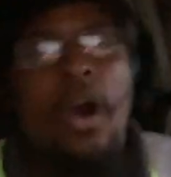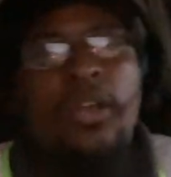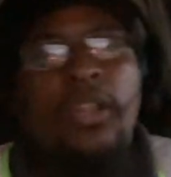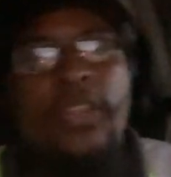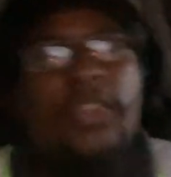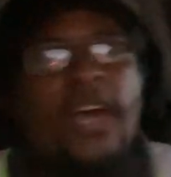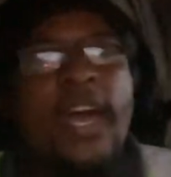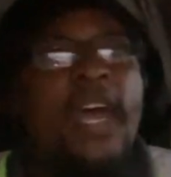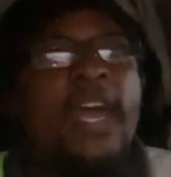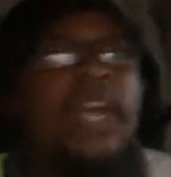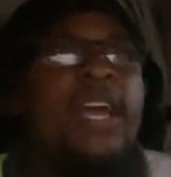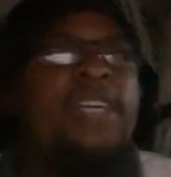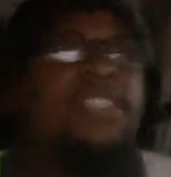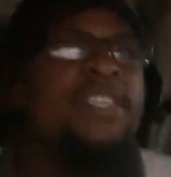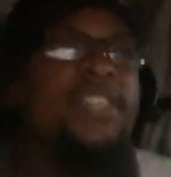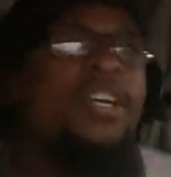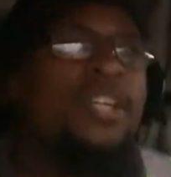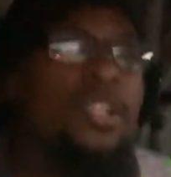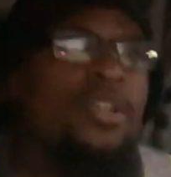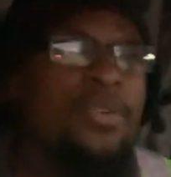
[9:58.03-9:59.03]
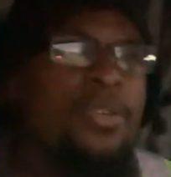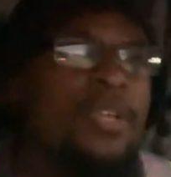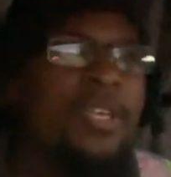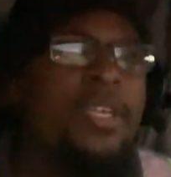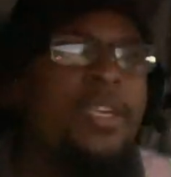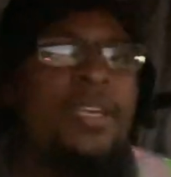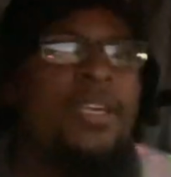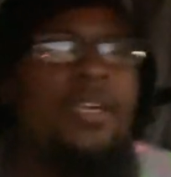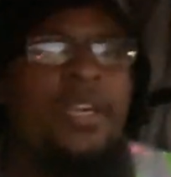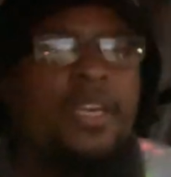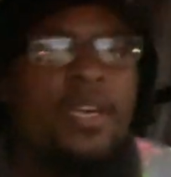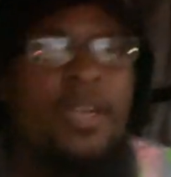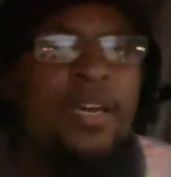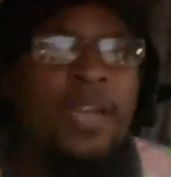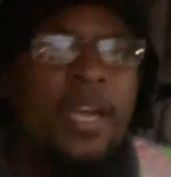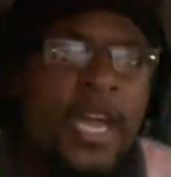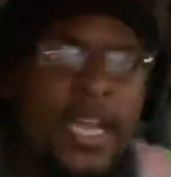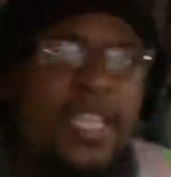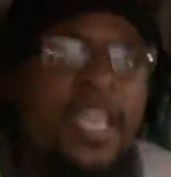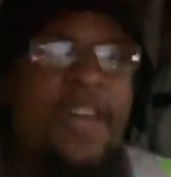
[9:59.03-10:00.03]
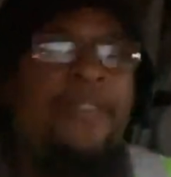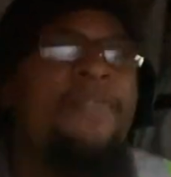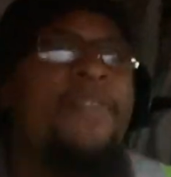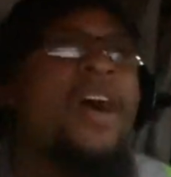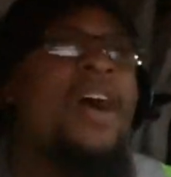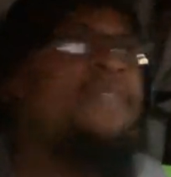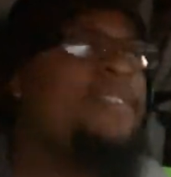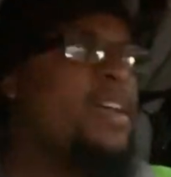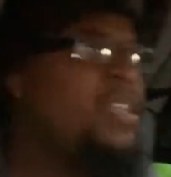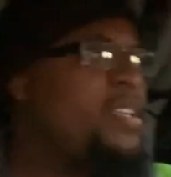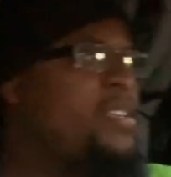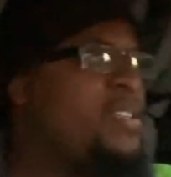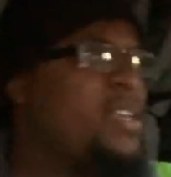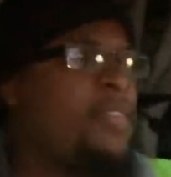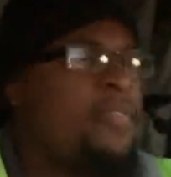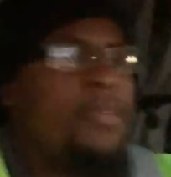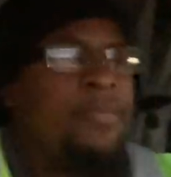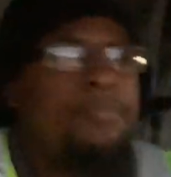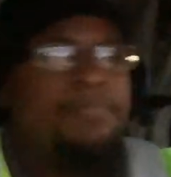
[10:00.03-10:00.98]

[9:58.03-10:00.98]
of that is included in that 597.